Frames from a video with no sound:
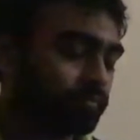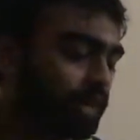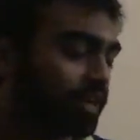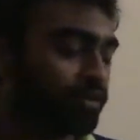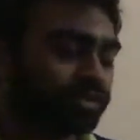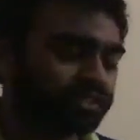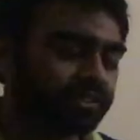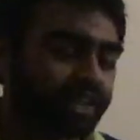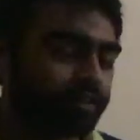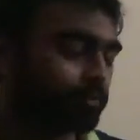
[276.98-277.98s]
and you're still
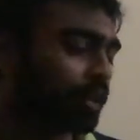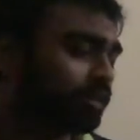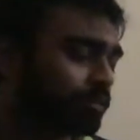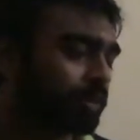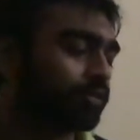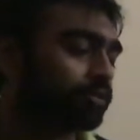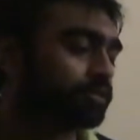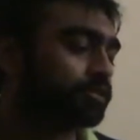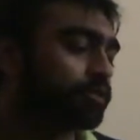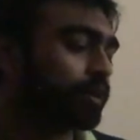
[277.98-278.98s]
kind of blocked about those
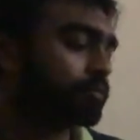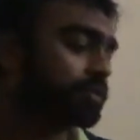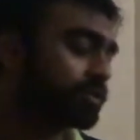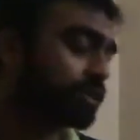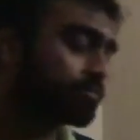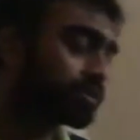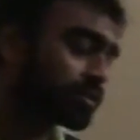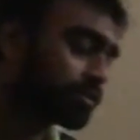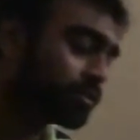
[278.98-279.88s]
two options, I'm seeing.